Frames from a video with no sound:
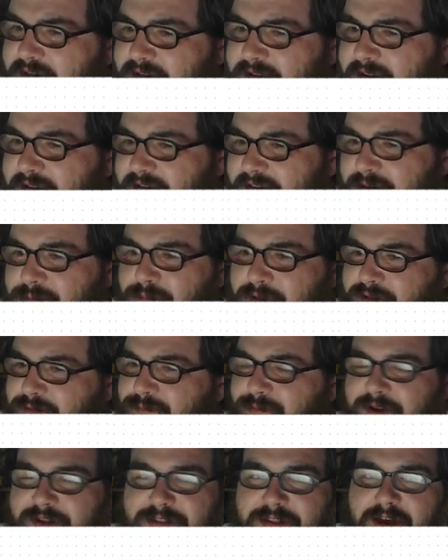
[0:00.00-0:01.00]
and it wasn't
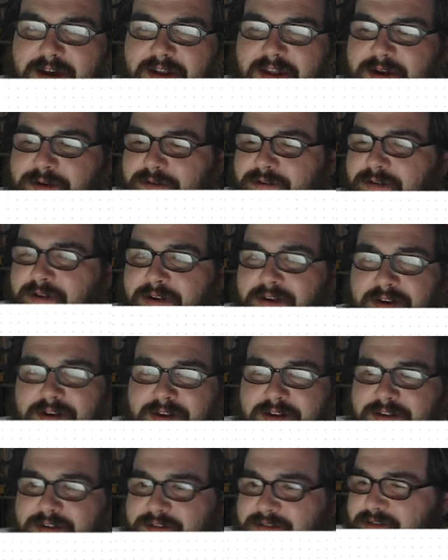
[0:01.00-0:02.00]
well thought out.
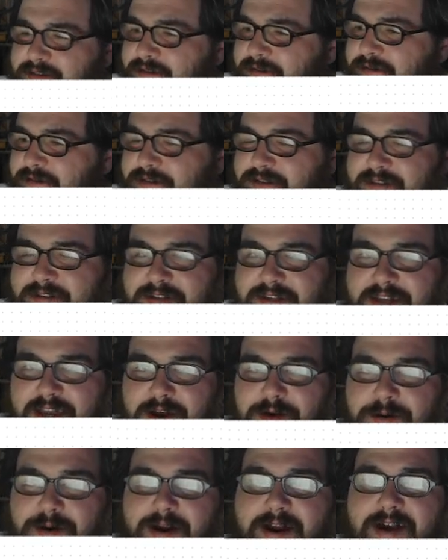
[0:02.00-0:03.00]
You can see how
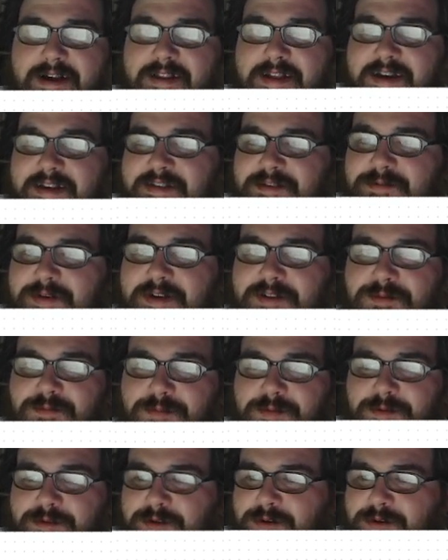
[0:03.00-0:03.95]
our allies around the world are